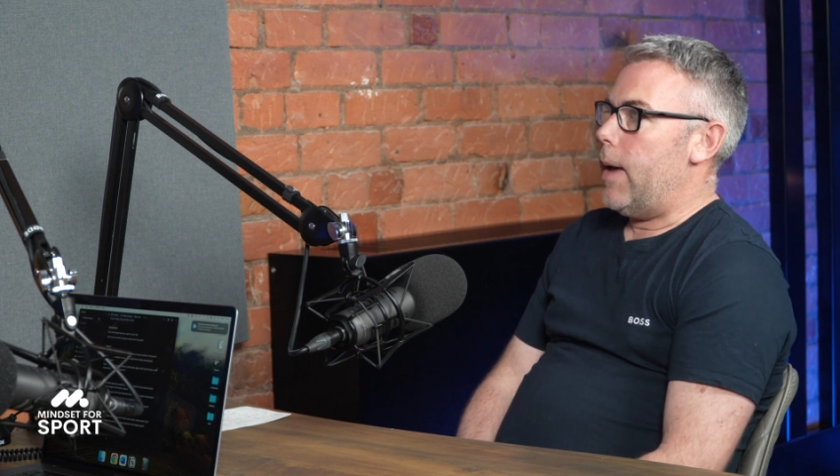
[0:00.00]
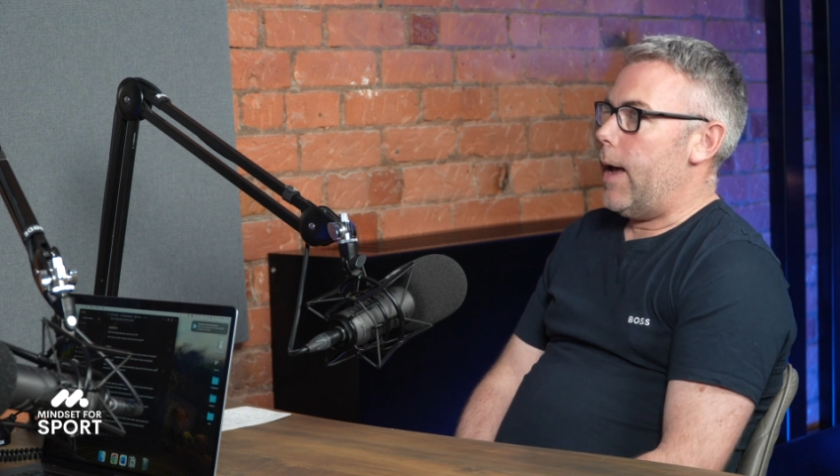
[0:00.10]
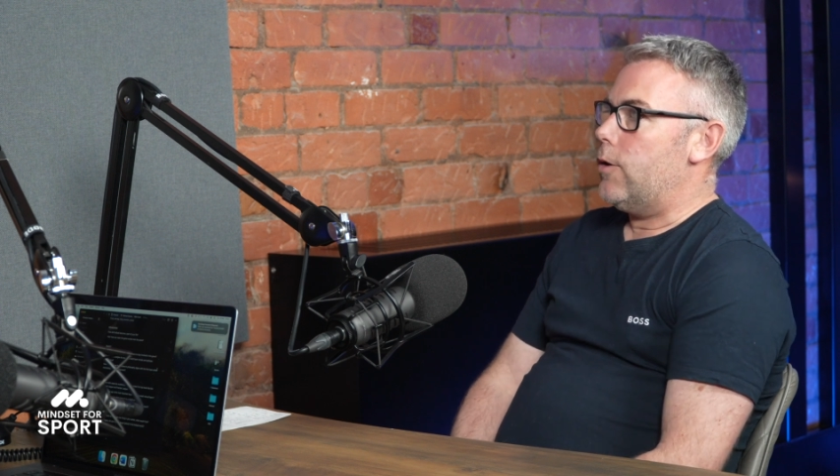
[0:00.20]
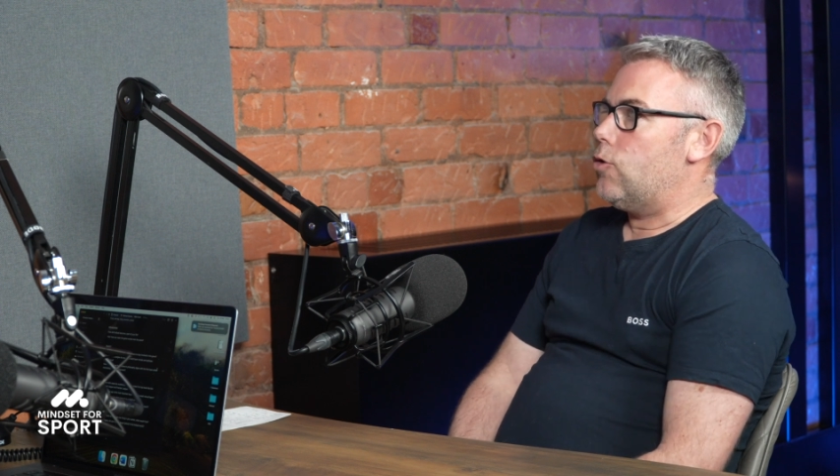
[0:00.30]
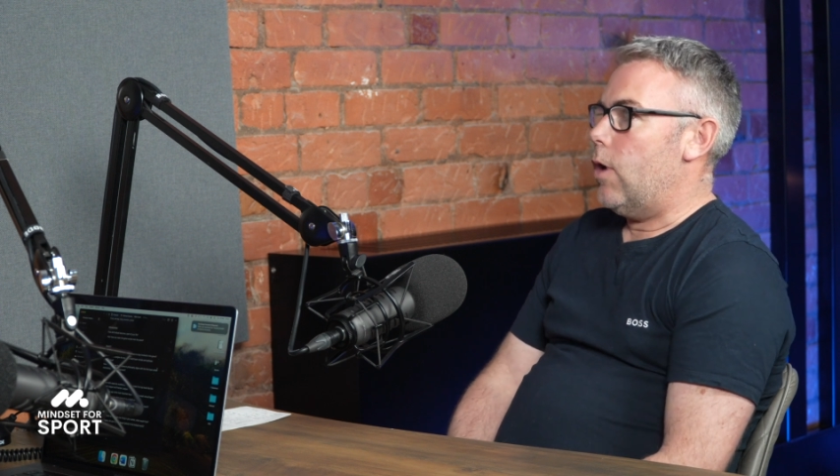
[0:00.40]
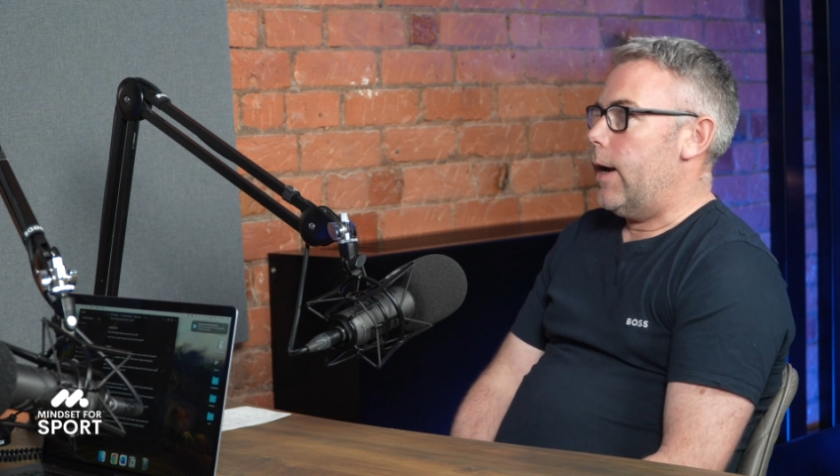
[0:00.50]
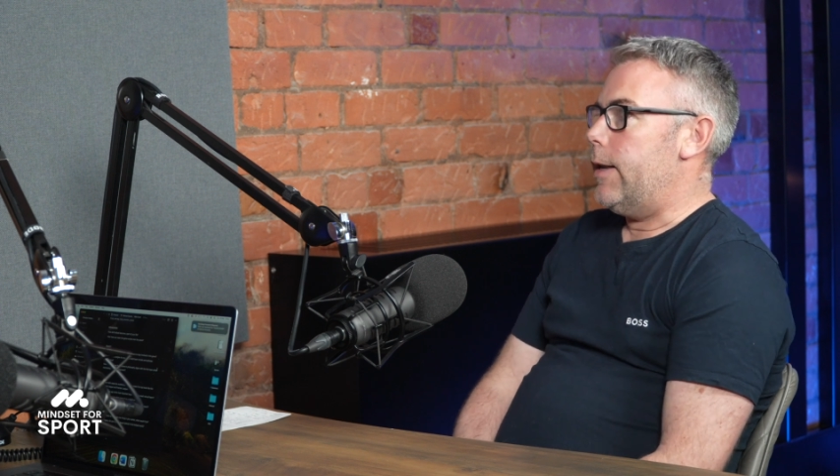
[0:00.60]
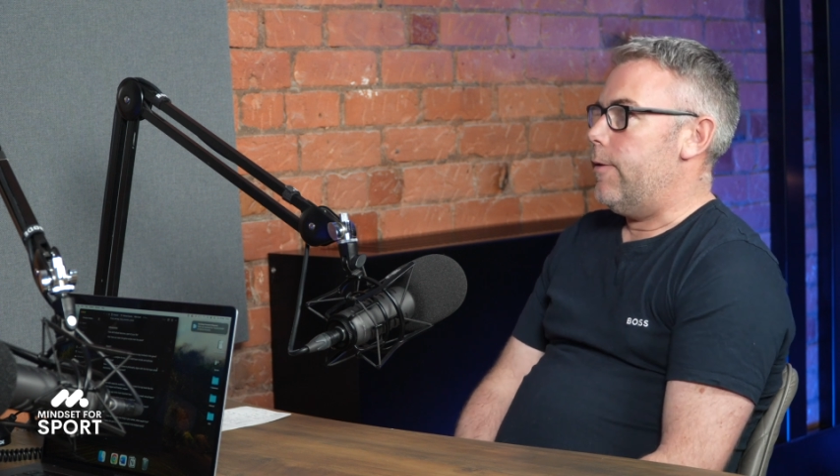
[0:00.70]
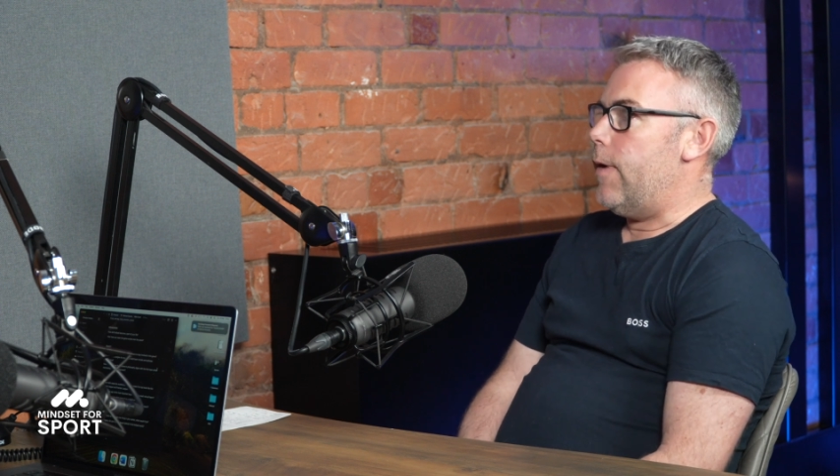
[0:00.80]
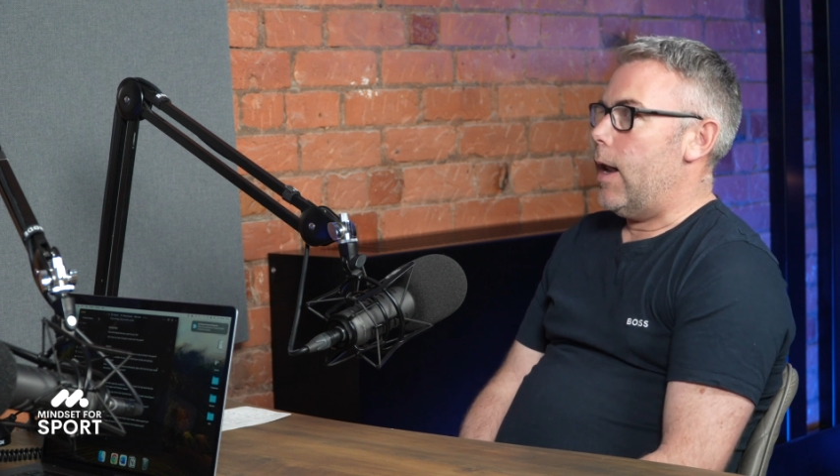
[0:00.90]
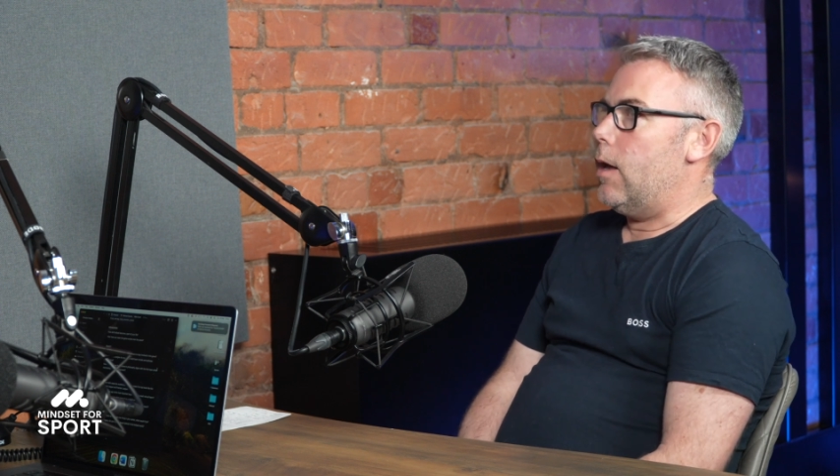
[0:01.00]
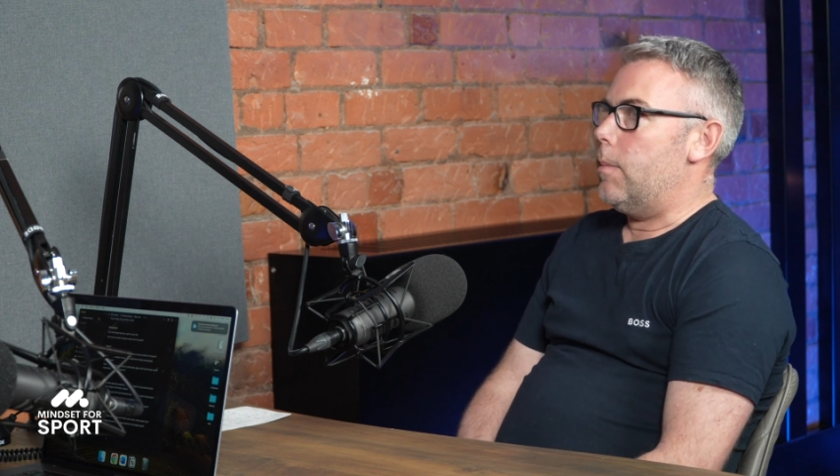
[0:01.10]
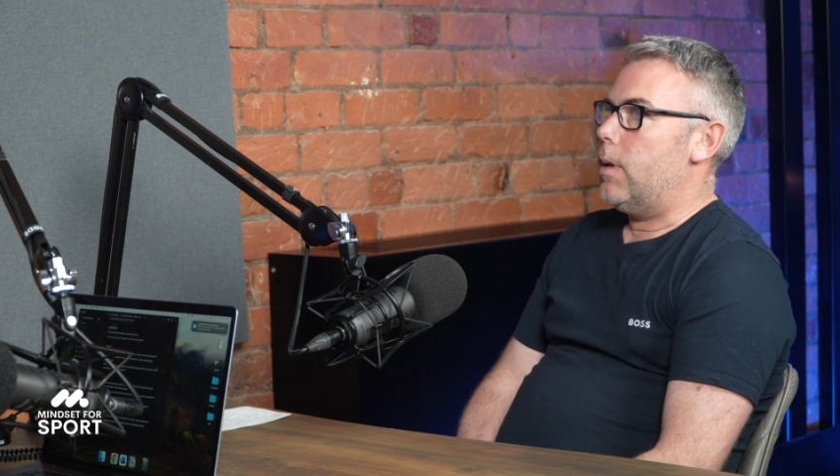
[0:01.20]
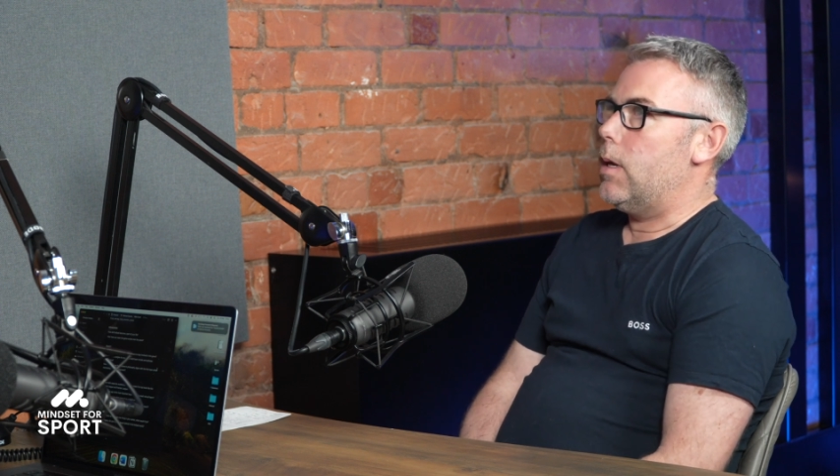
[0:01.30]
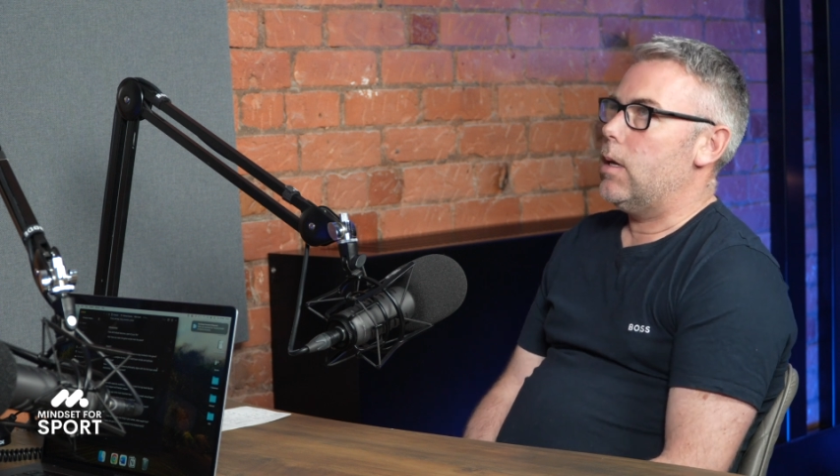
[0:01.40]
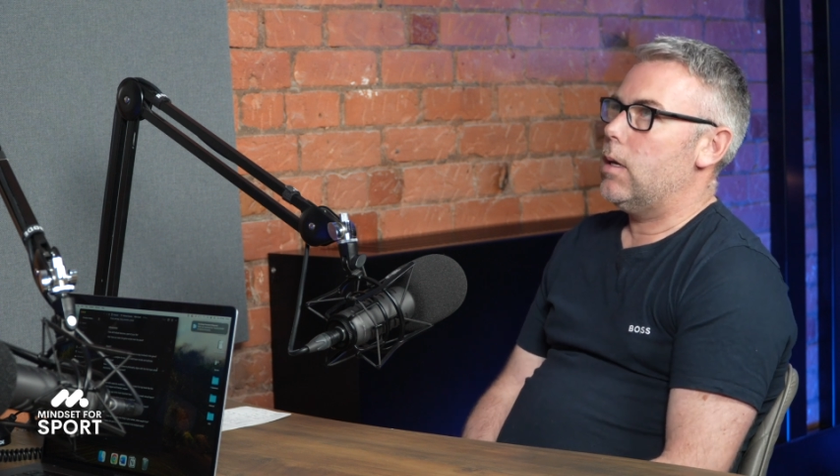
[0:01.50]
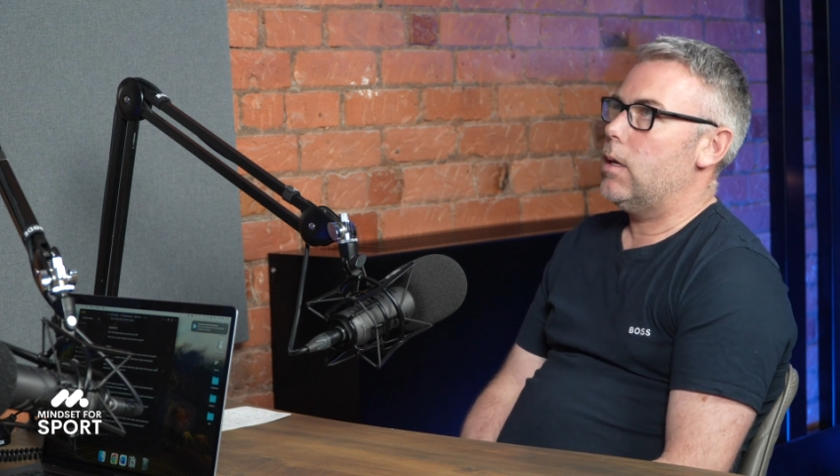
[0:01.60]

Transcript: about trying to develop